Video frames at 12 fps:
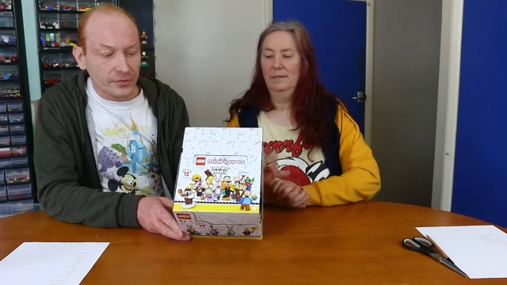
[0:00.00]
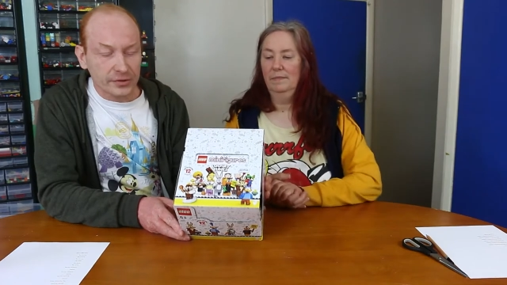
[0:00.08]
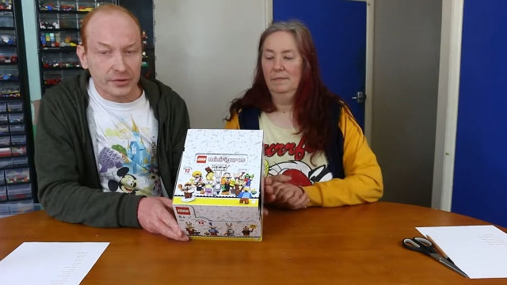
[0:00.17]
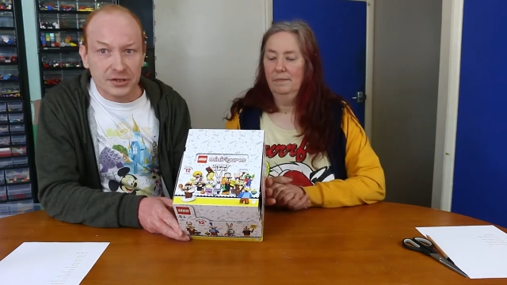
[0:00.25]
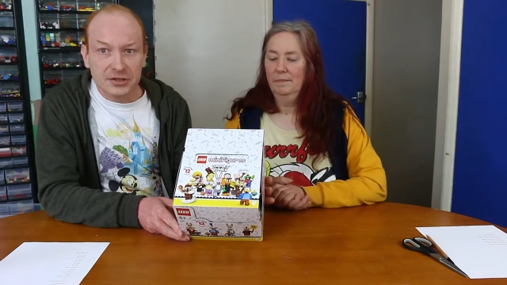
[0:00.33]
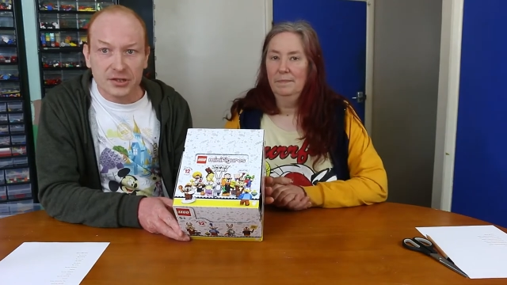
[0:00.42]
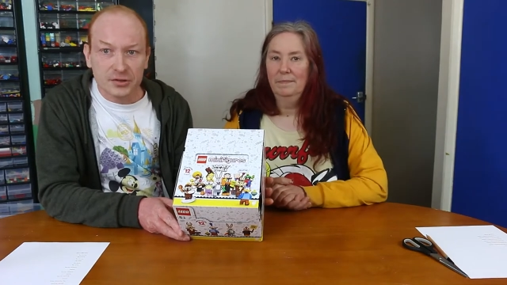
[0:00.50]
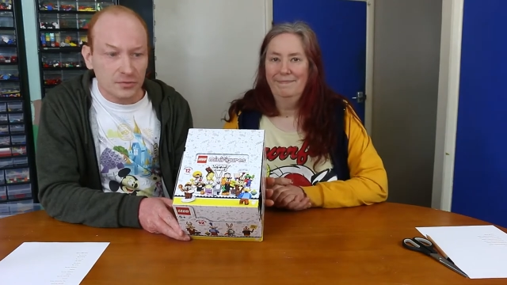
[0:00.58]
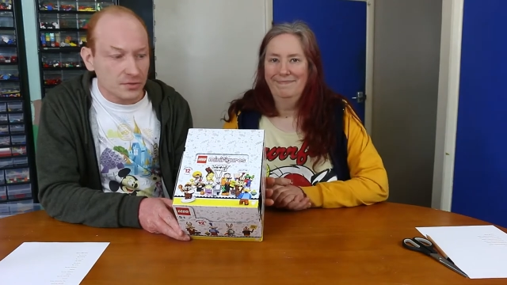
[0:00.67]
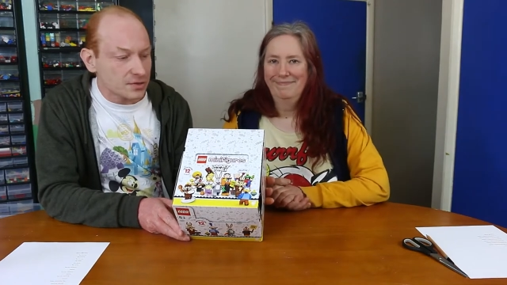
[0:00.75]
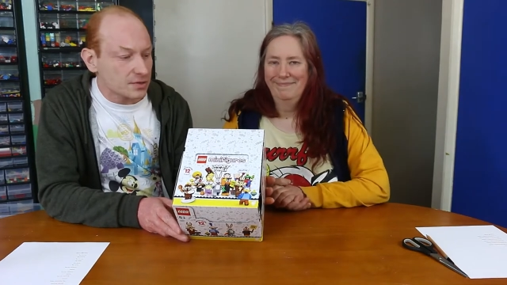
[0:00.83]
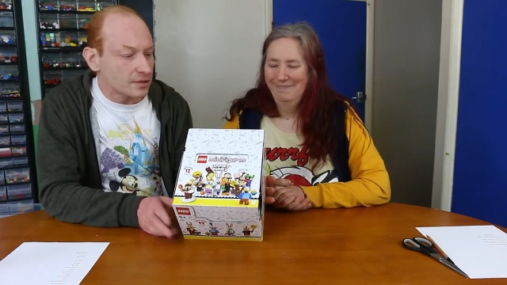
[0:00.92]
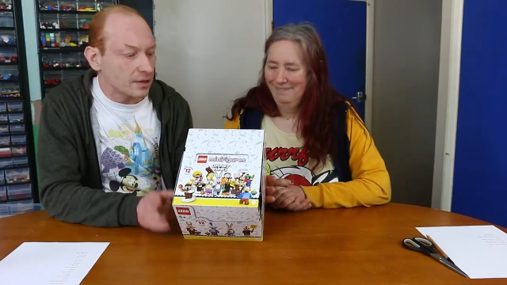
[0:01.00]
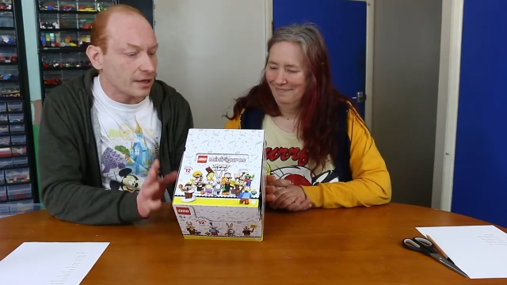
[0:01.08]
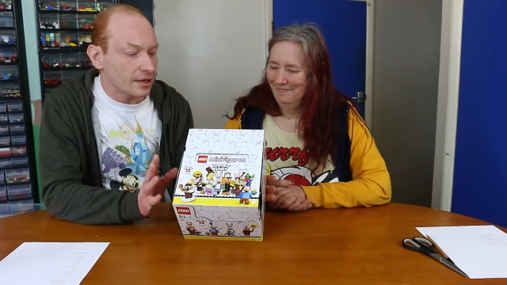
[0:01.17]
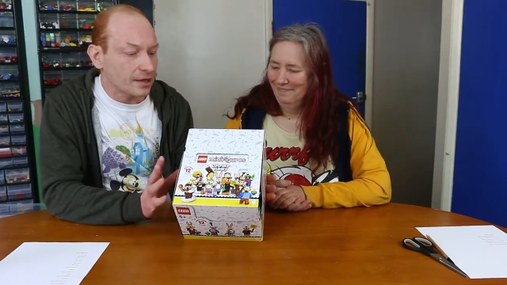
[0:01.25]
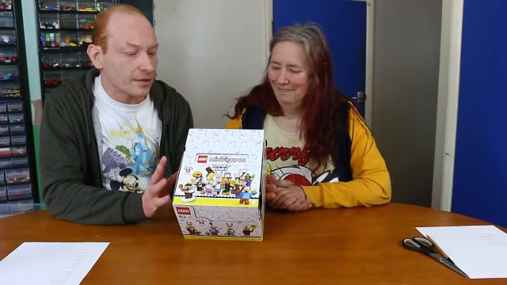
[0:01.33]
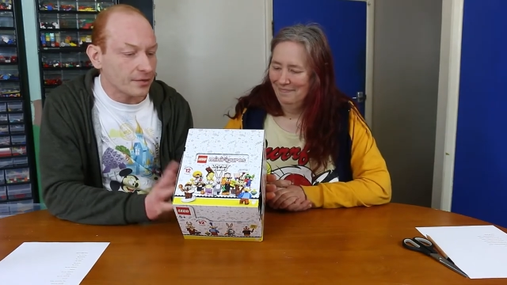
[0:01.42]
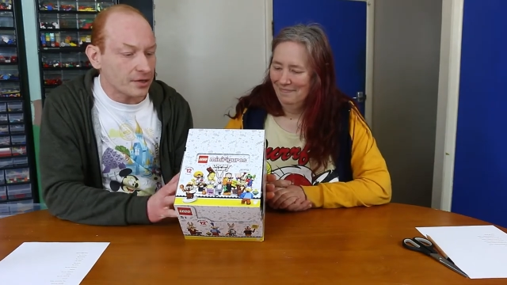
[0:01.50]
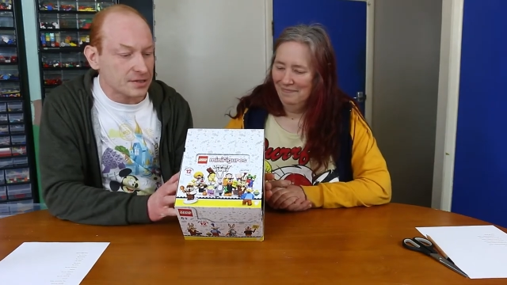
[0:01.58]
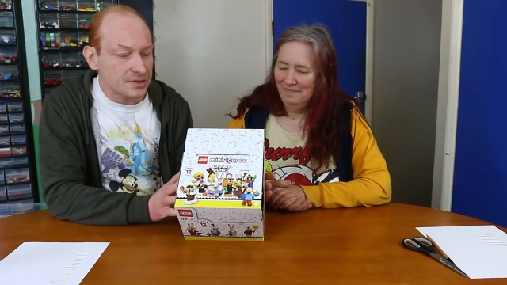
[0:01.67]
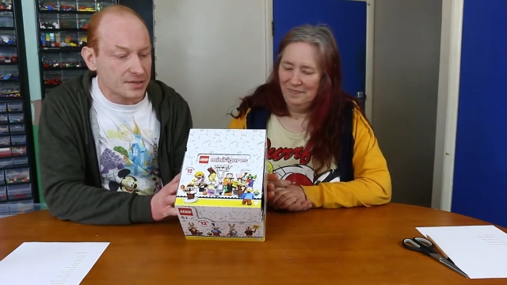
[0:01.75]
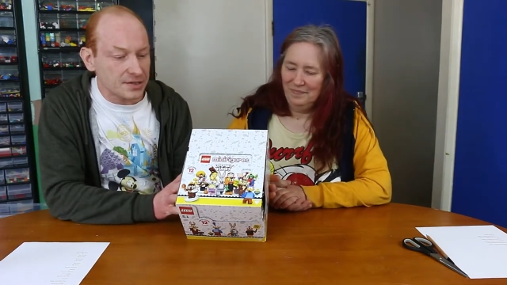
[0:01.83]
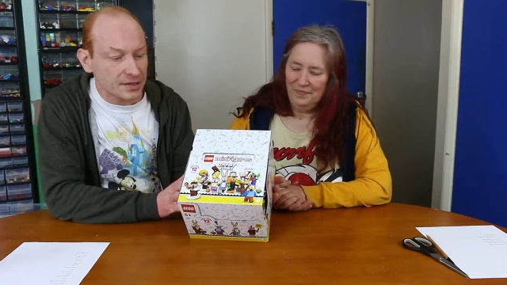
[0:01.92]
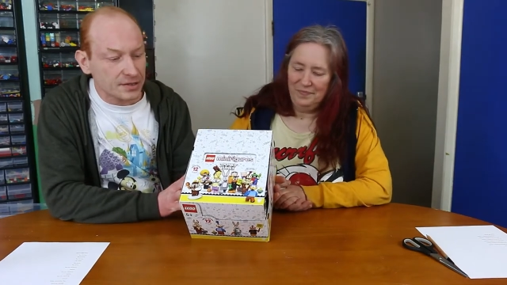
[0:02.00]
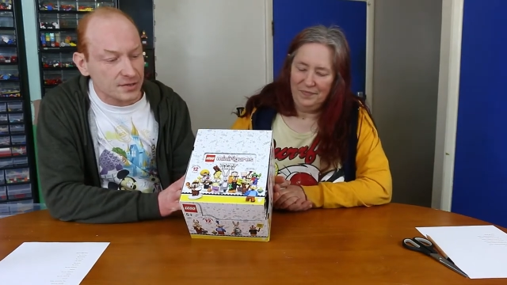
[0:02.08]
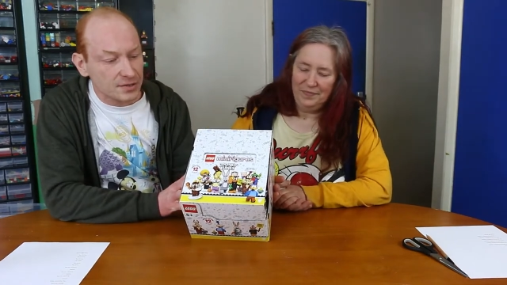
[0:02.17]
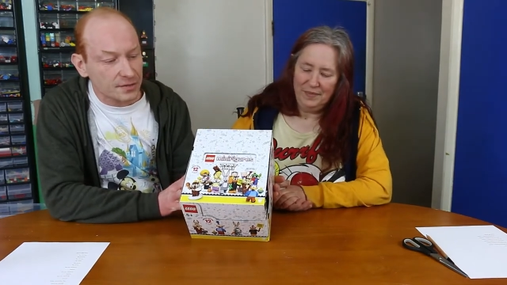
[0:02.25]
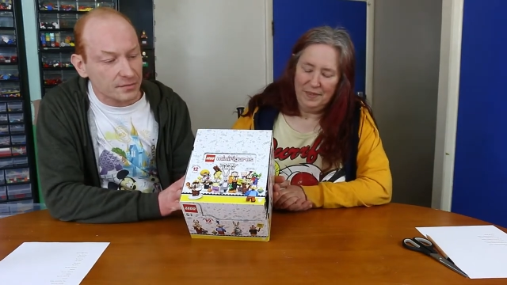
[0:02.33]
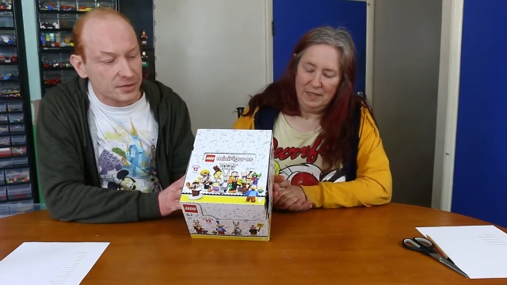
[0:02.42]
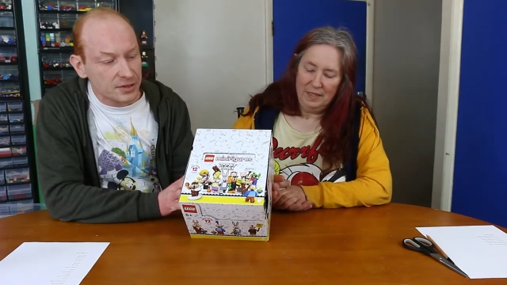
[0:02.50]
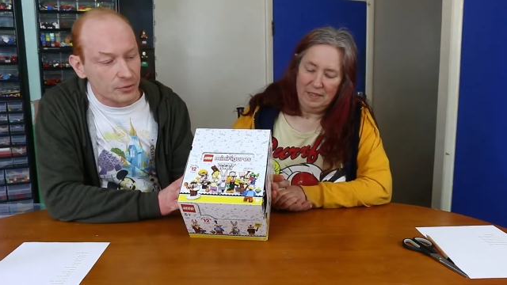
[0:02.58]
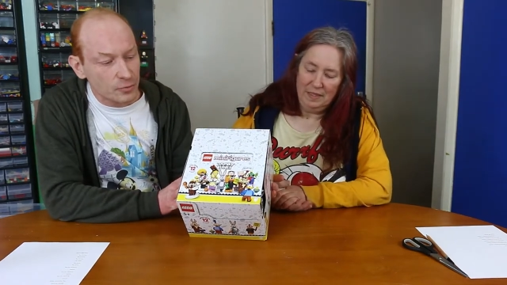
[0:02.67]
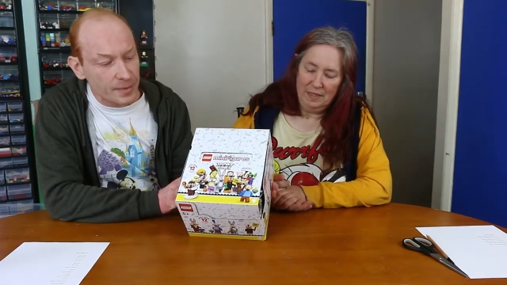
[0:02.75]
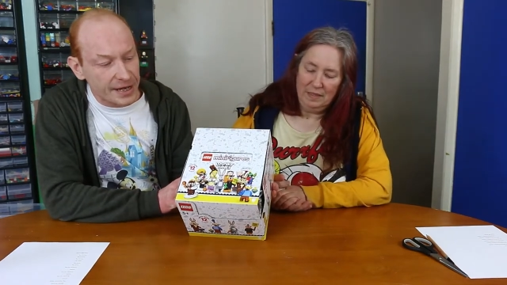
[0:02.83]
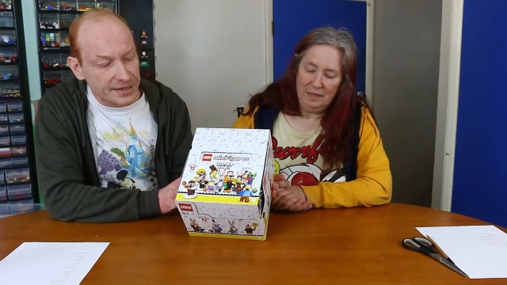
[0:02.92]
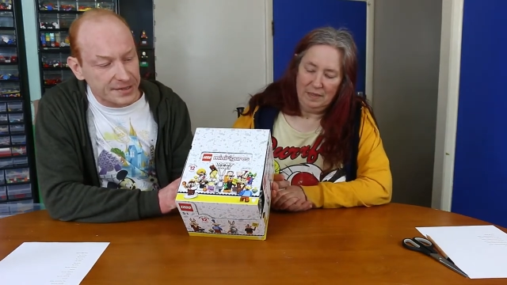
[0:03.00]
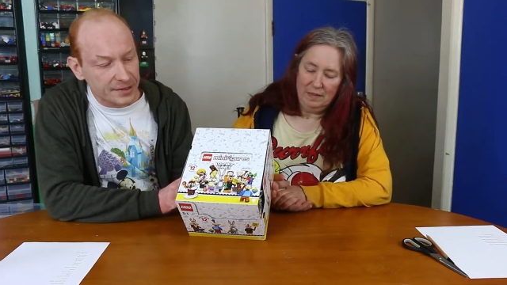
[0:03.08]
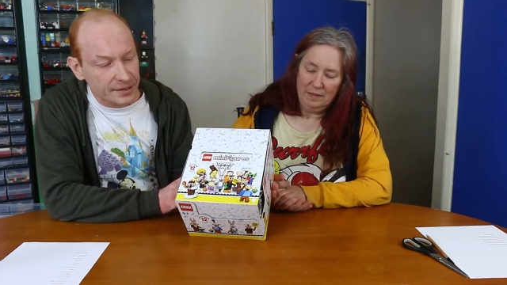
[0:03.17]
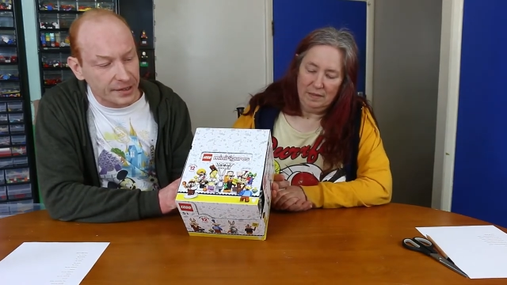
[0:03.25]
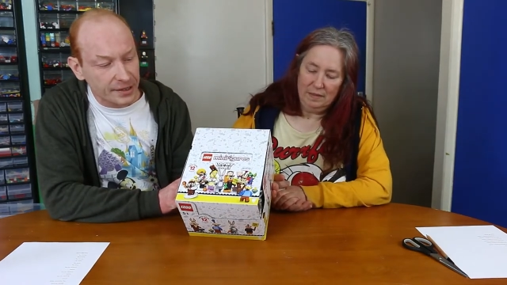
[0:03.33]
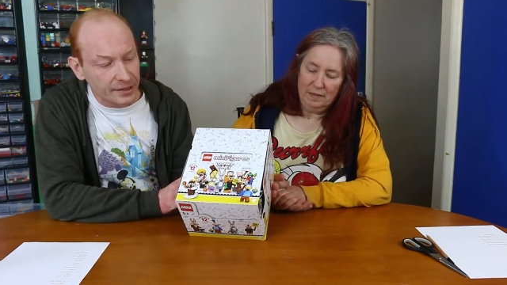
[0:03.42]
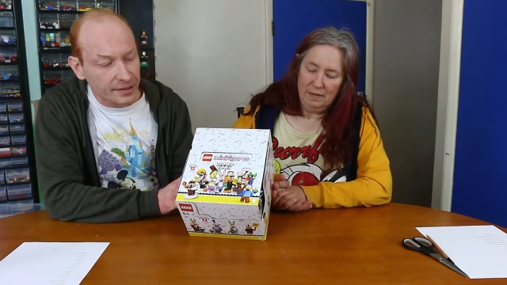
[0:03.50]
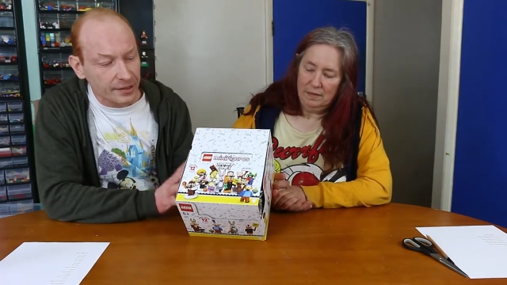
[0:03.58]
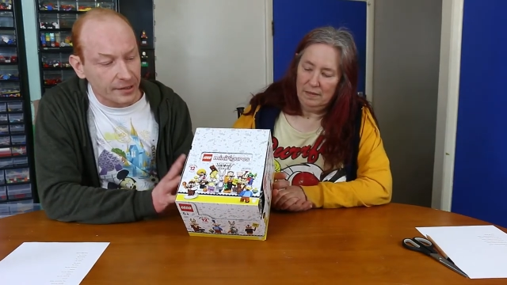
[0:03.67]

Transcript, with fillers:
Speaker 1: Looney Tunes. Uh, 36 sealed bags in here.